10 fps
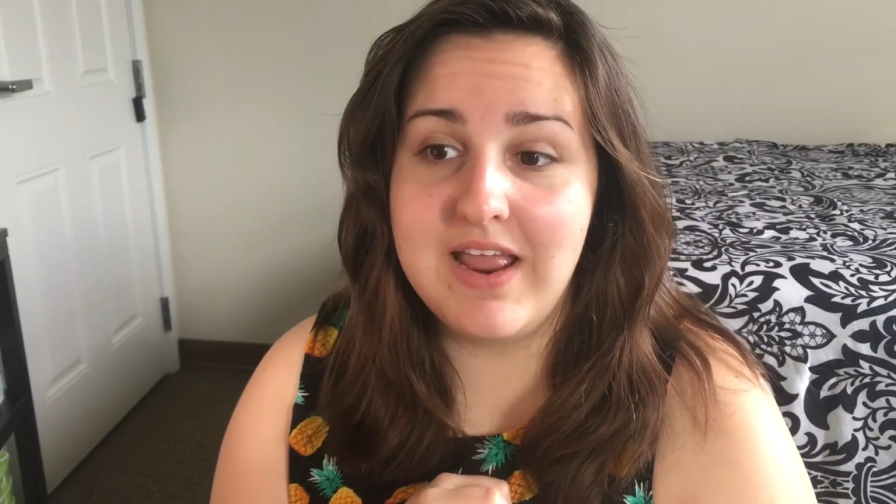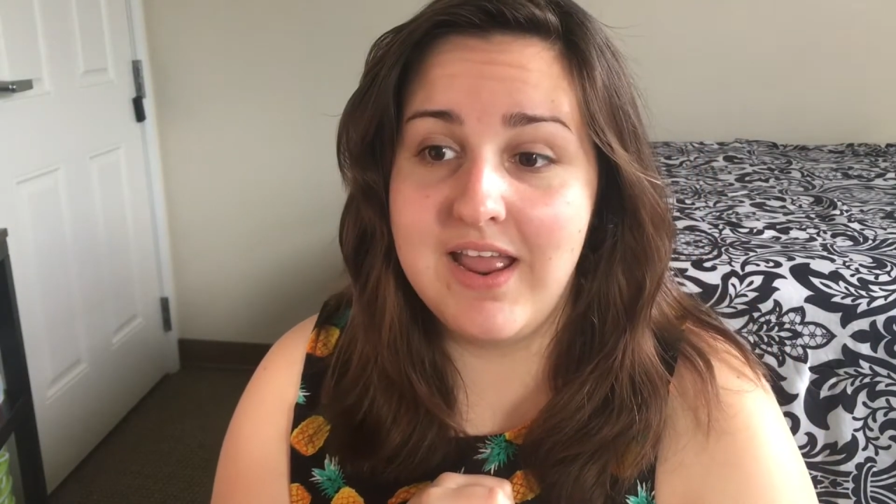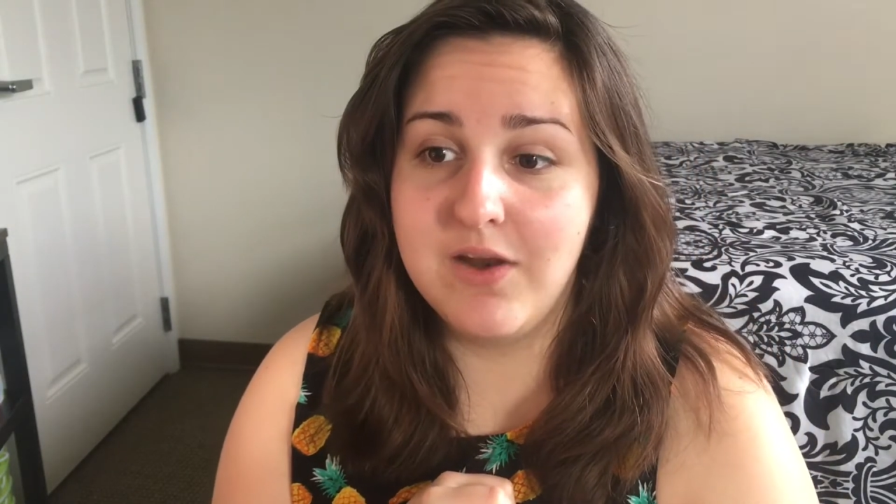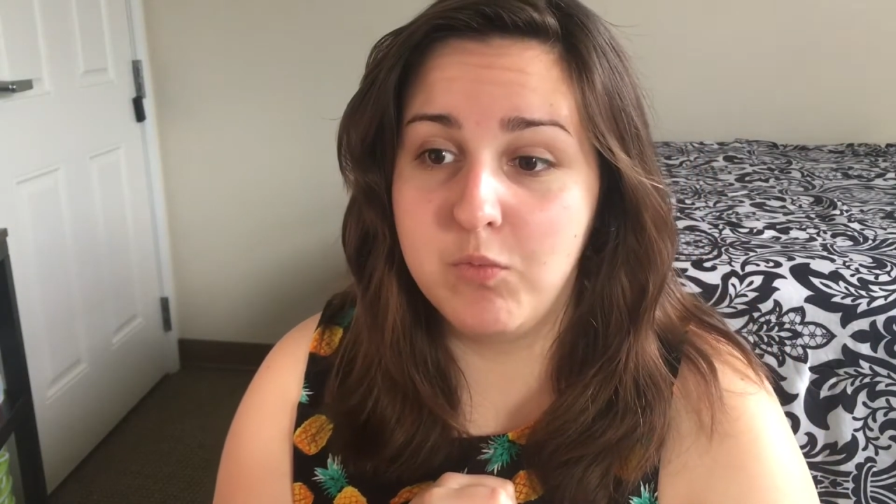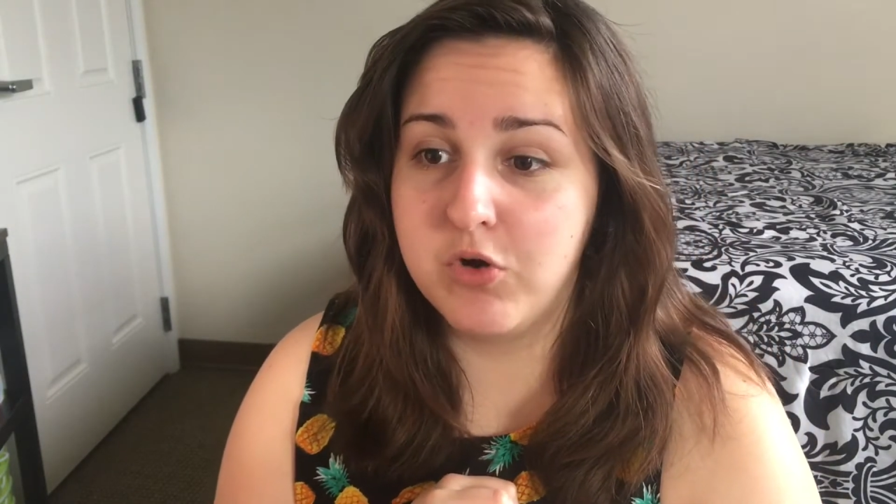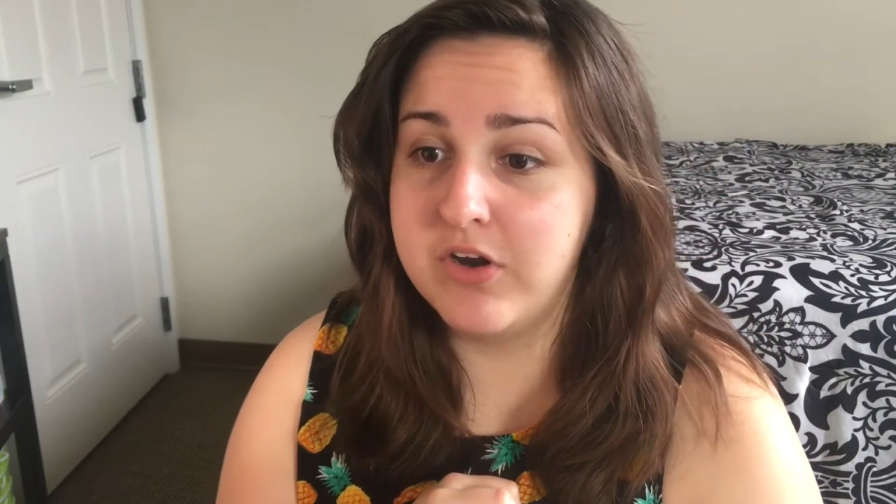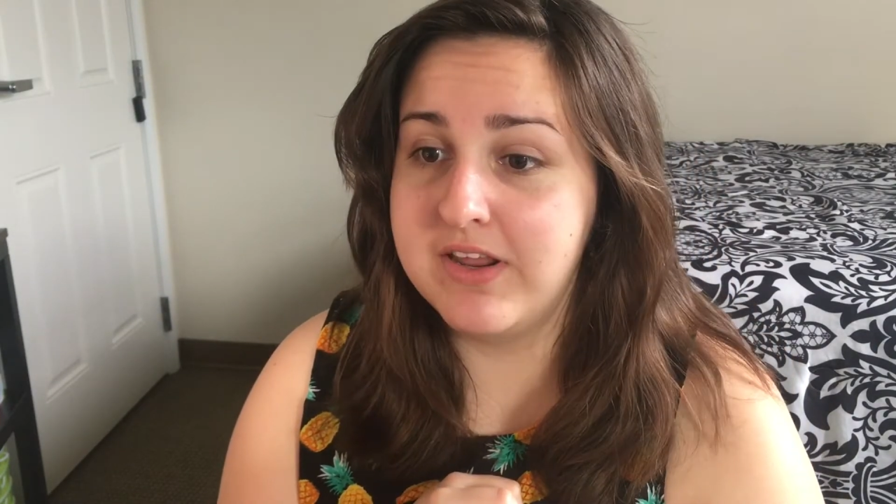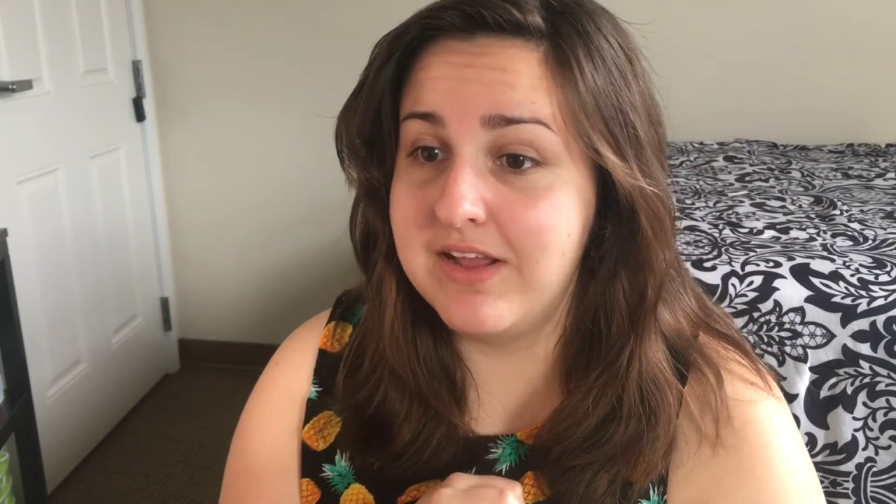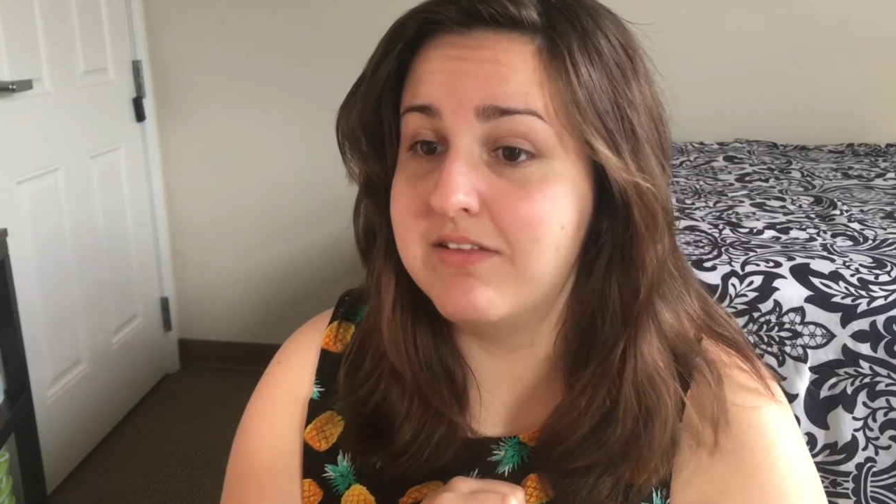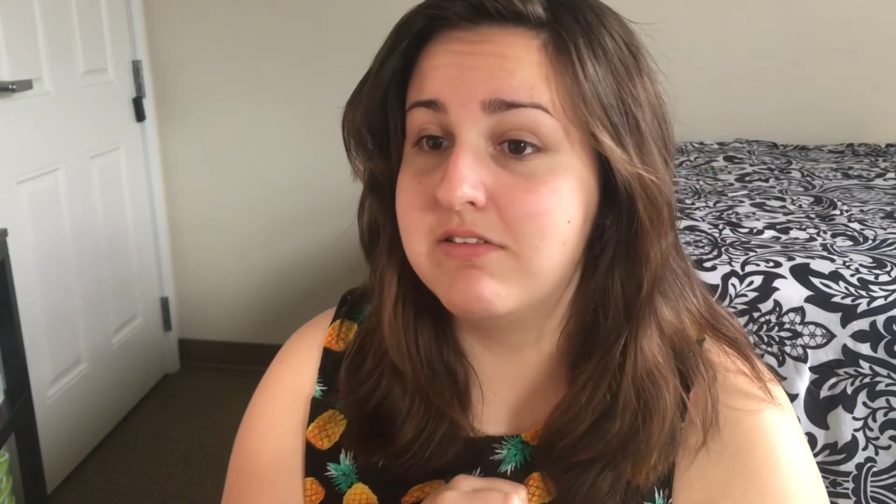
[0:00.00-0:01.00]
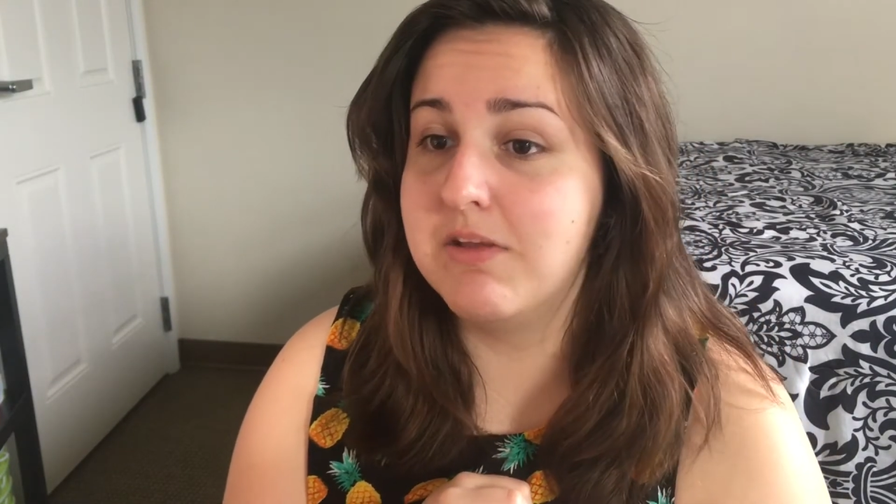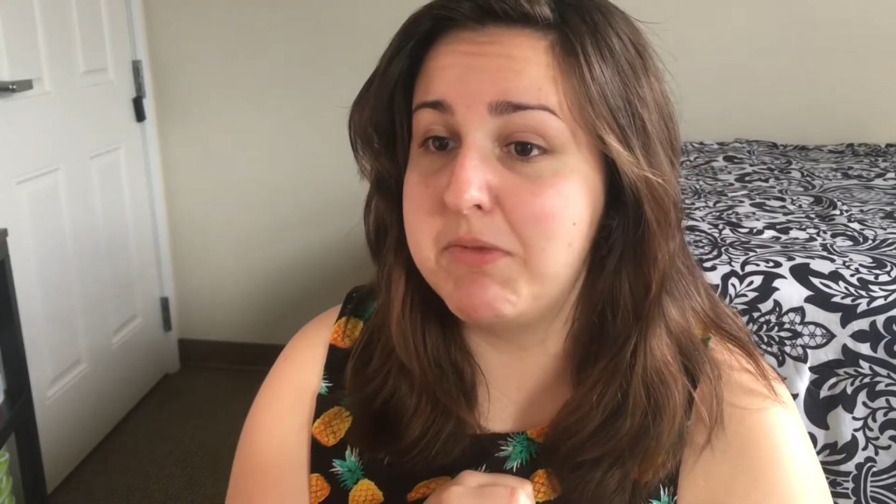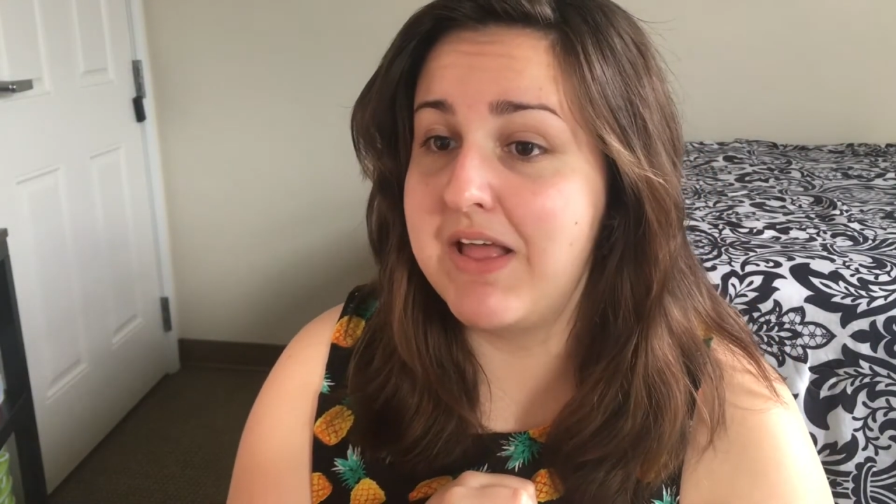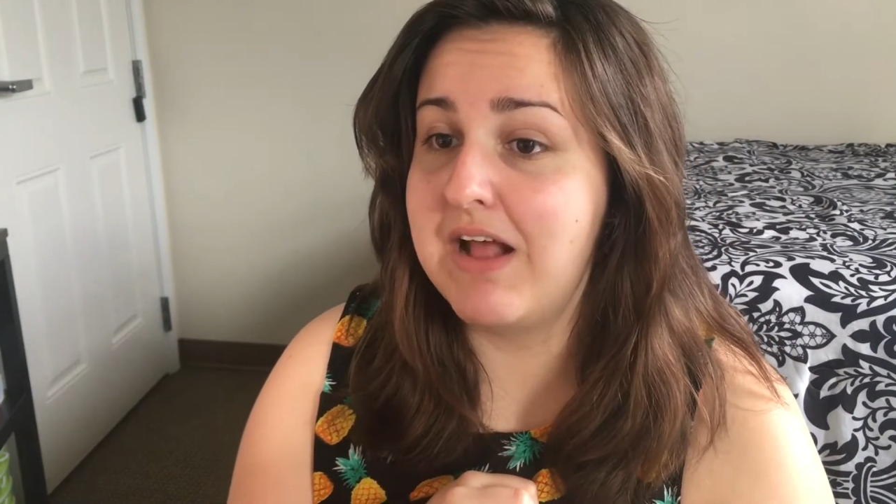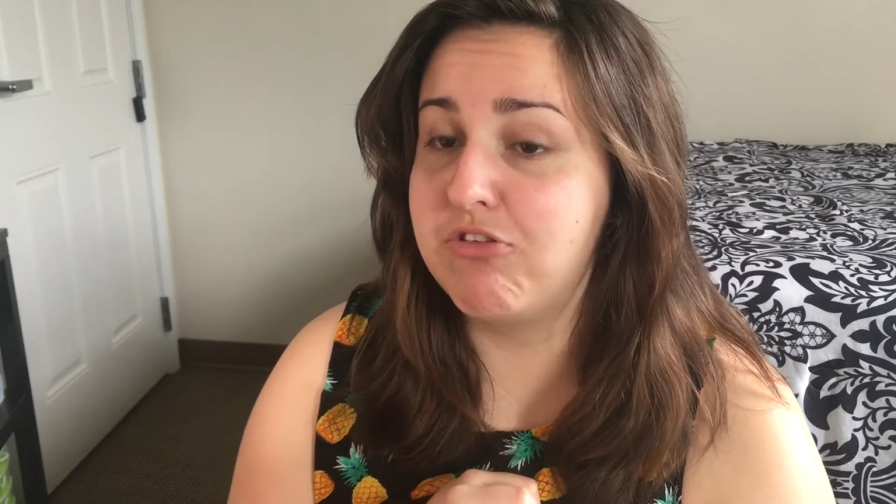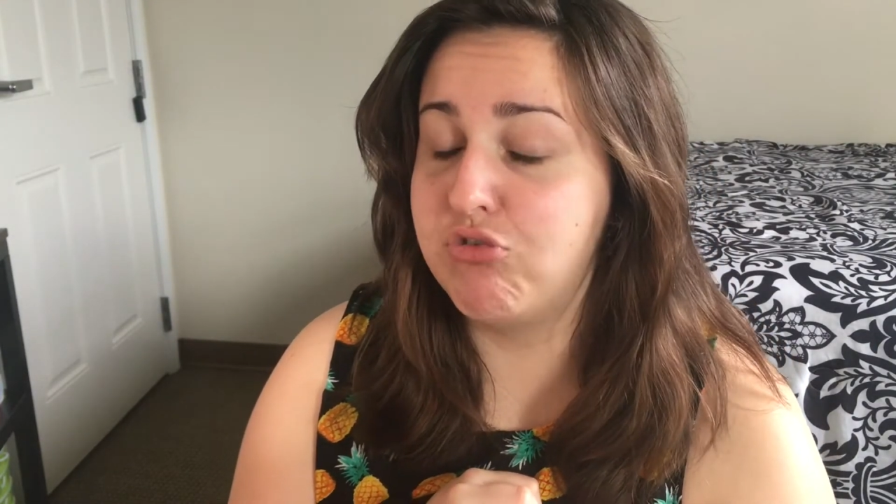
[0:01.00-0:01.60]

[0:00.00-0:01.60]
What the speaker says: and we're gonna get some of that